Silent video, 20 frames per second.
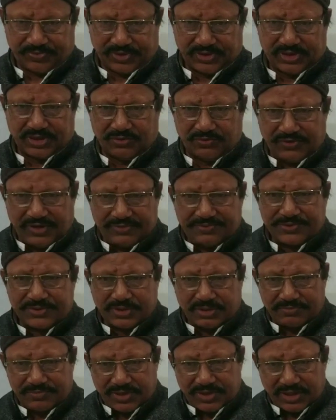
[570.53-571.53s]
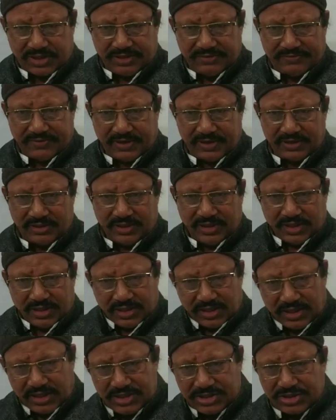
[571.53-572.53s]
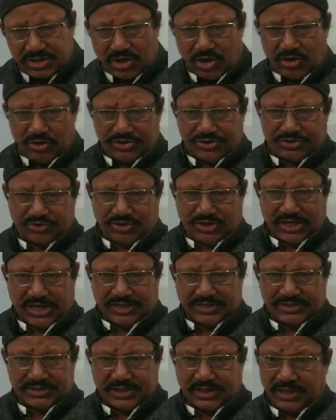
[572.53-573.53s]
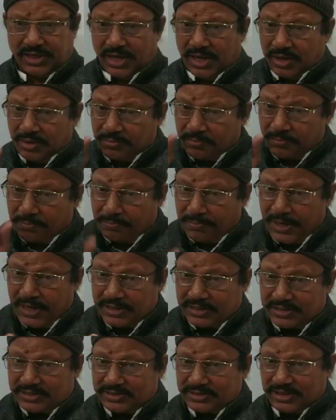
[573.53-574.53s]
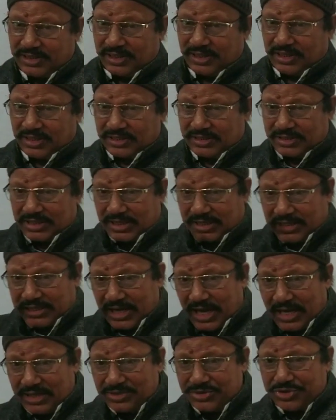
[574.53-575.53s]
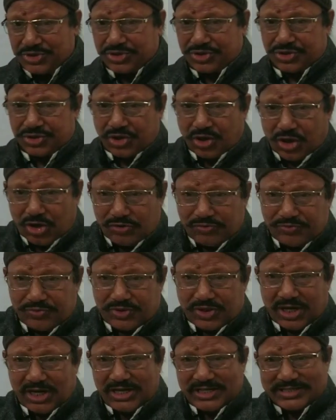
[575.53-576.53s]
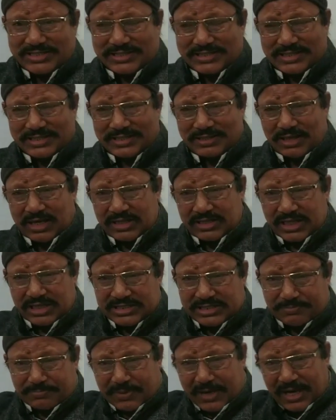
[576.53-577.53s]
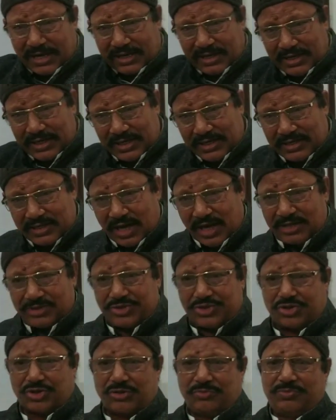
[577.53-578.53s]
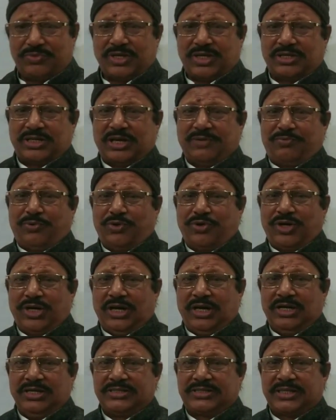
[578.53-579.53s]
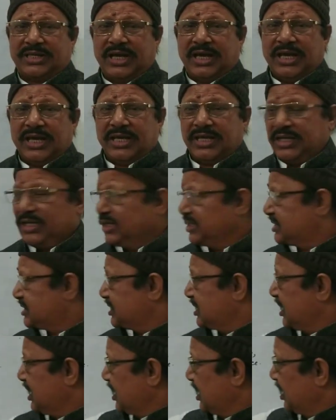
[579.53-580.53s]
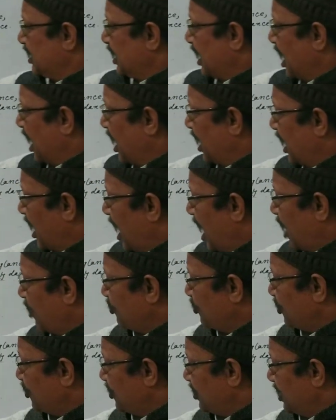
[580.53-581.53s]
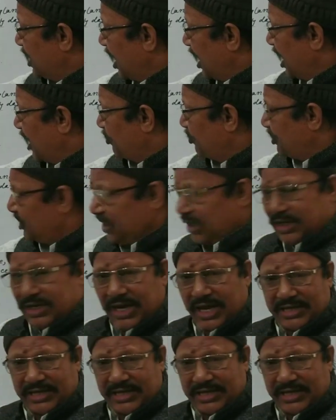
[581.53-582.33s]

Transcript: The waves of the river is also dancing. But the dance of the sprightly dance of the daffodils is outdid